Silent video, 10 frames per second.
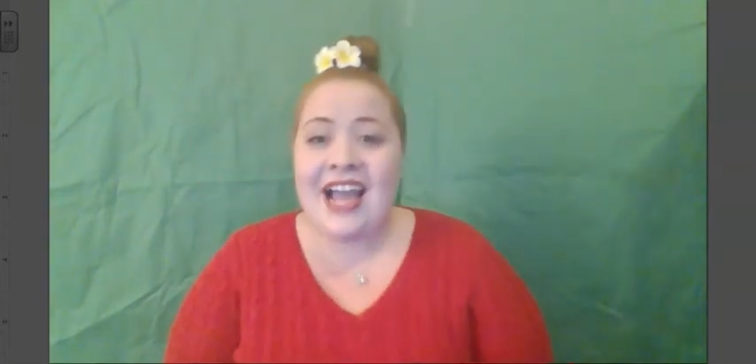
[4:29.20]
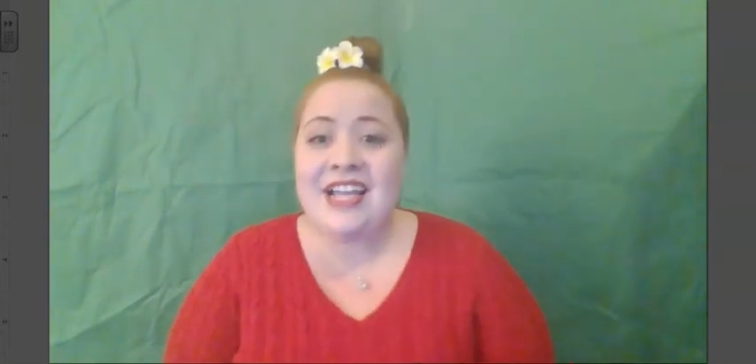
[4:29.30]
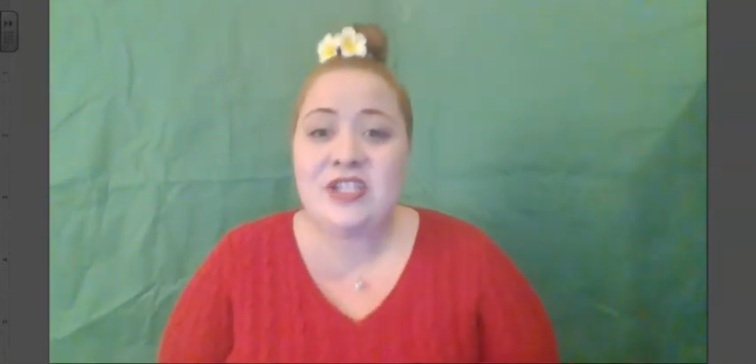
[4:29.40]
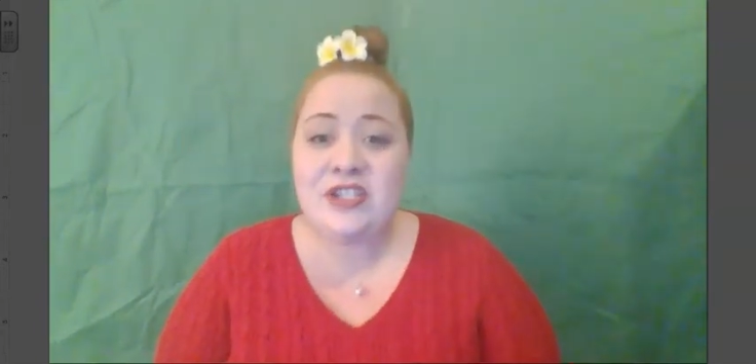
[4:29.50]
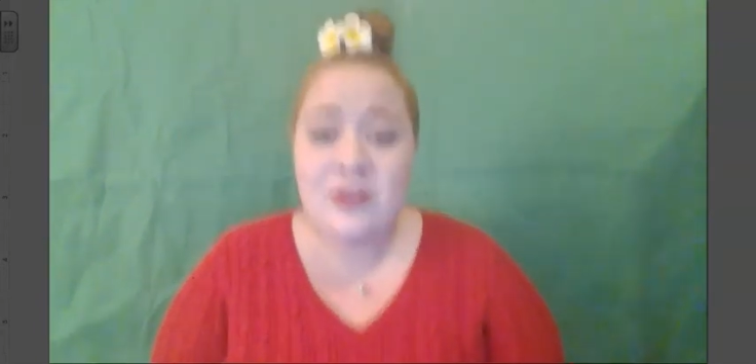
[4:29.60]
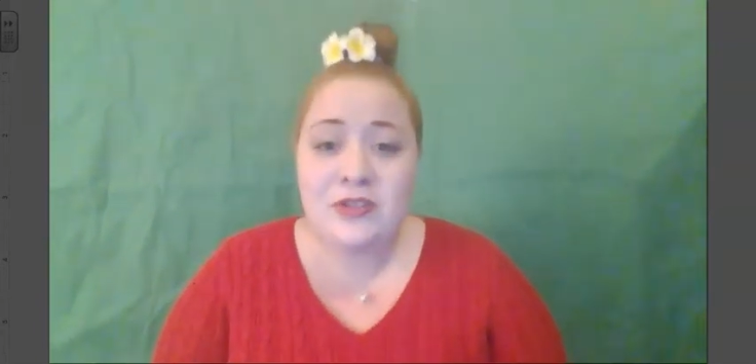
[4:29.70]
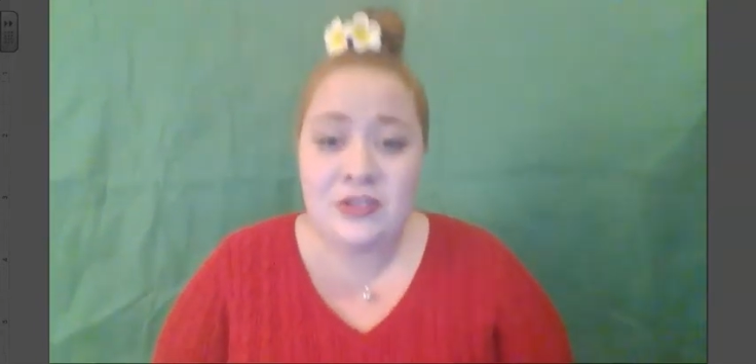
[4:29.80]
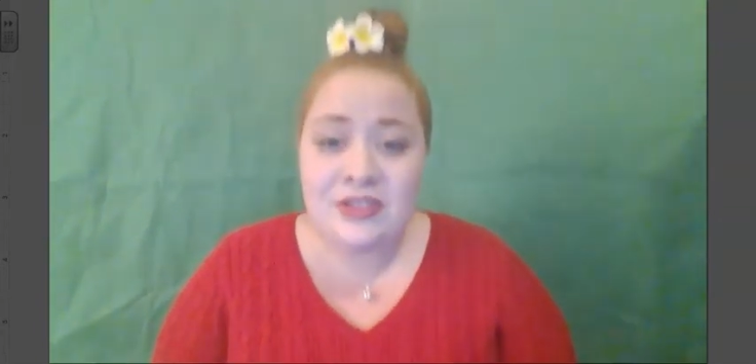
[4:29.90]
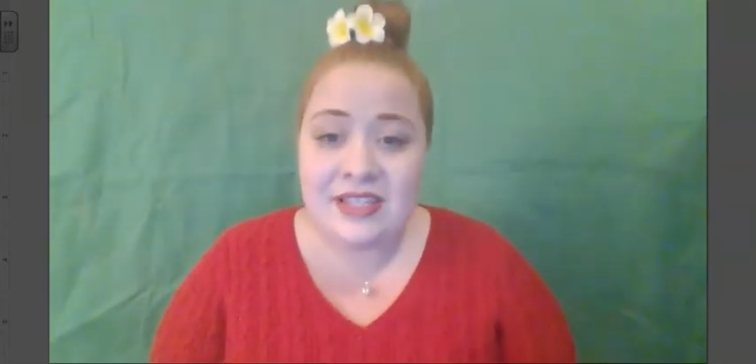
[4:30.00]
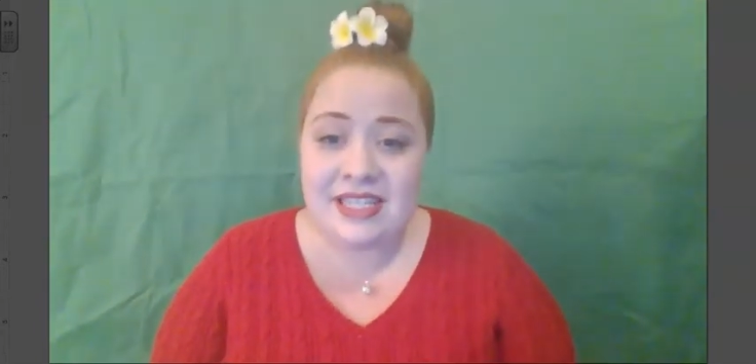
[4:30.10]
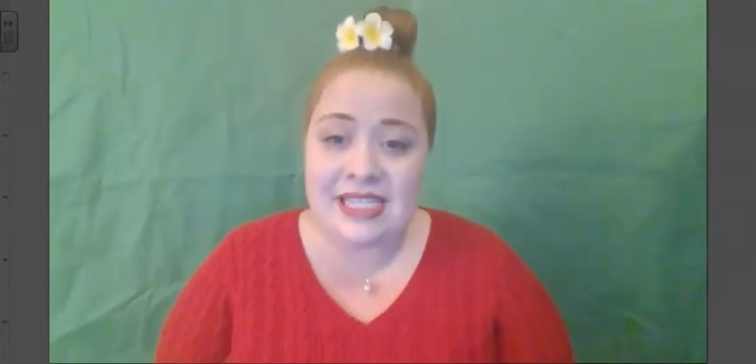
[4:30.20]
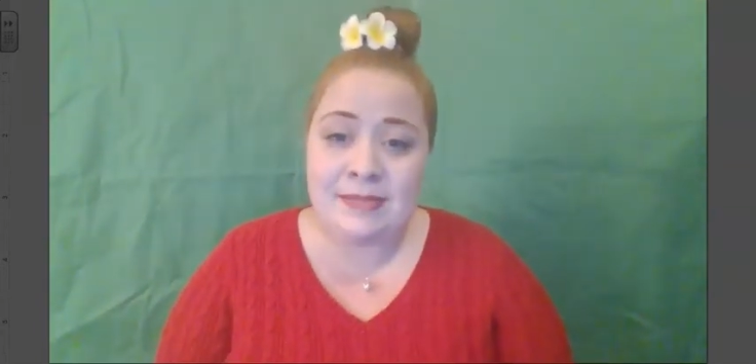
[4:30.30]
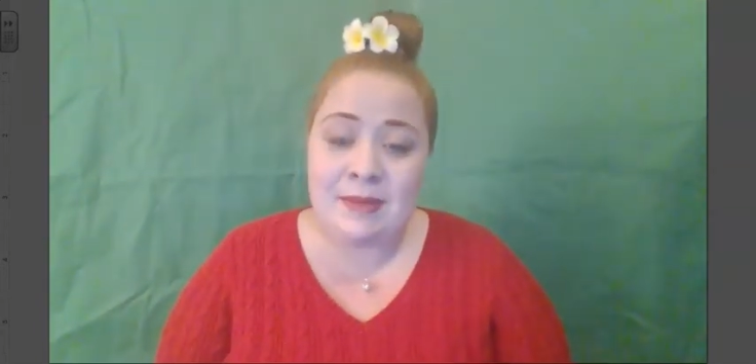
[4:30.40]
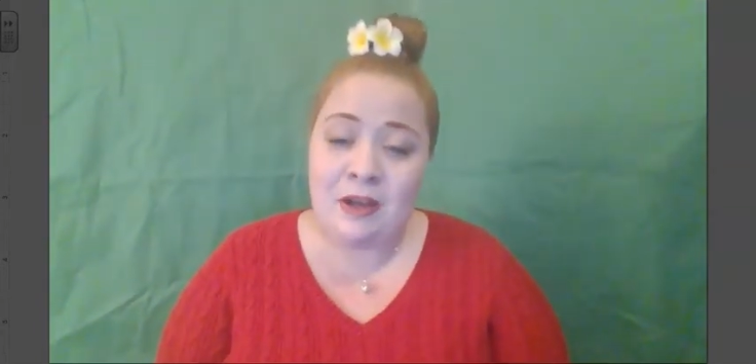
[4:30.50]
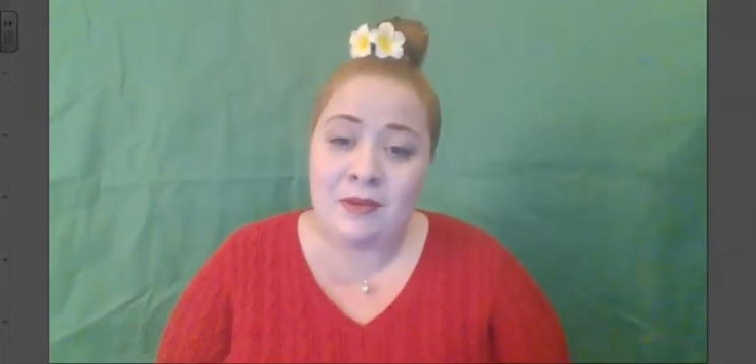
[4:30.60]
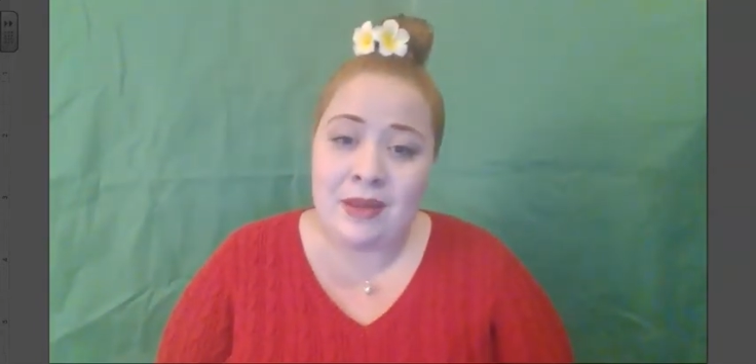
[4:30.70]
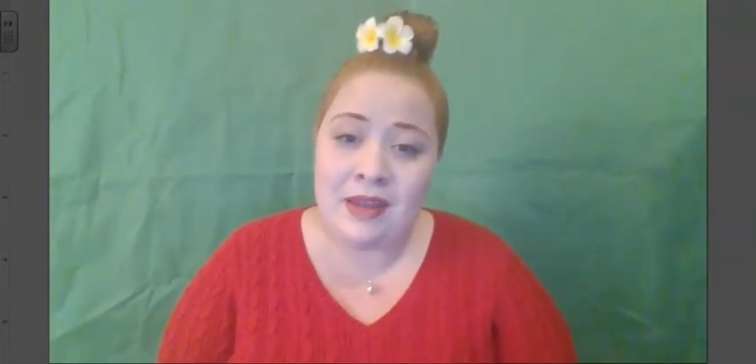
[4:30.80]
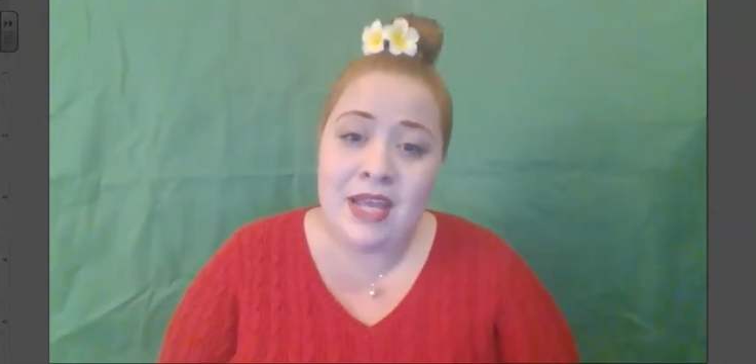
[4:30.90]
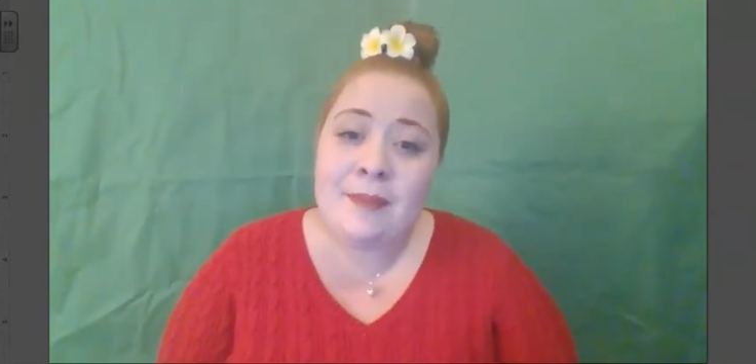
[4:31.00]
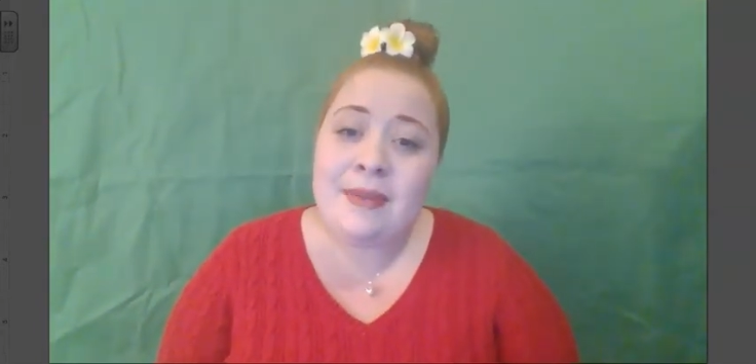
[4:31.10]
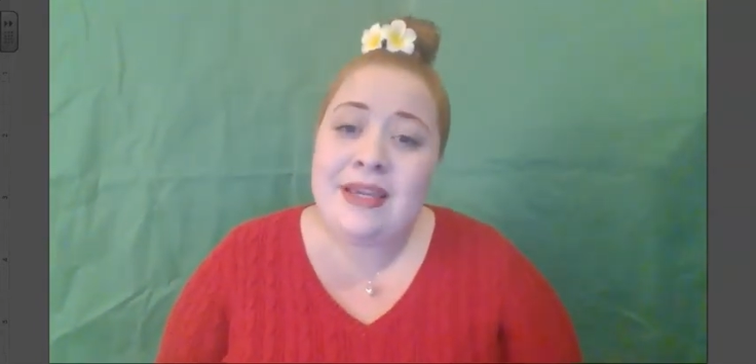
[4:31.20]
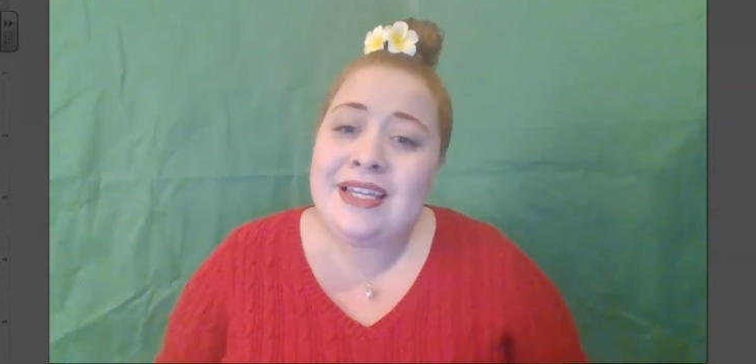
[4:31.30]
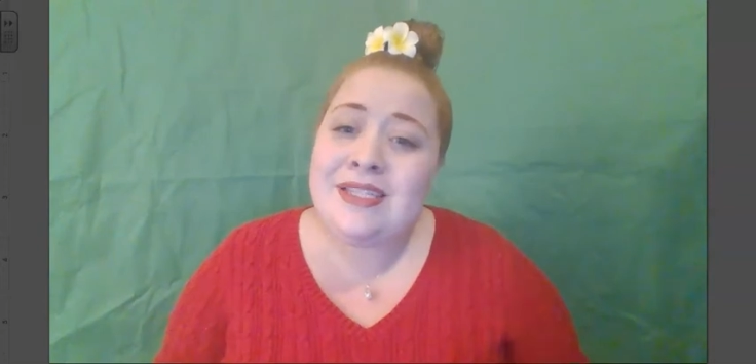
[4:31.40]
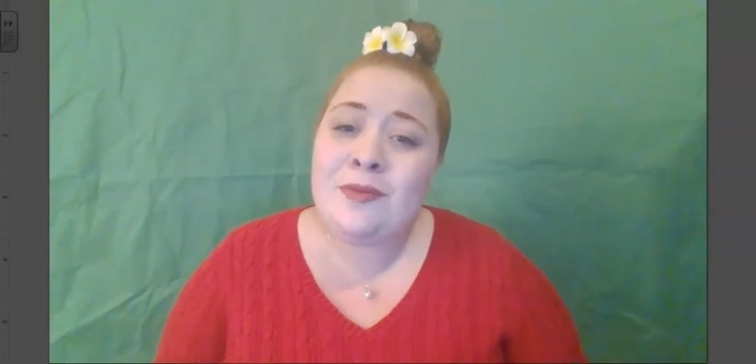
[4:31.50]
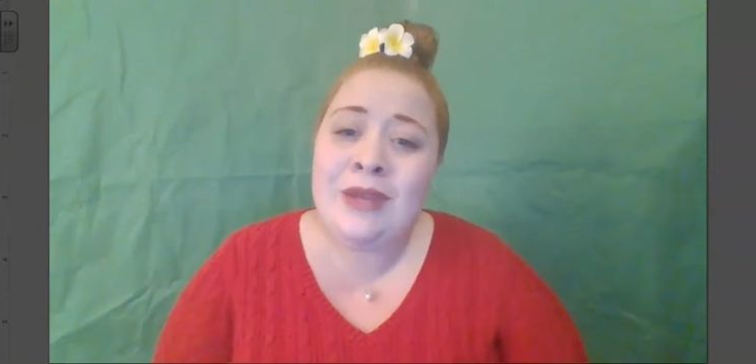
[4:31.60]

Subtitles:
I showed you this experiment because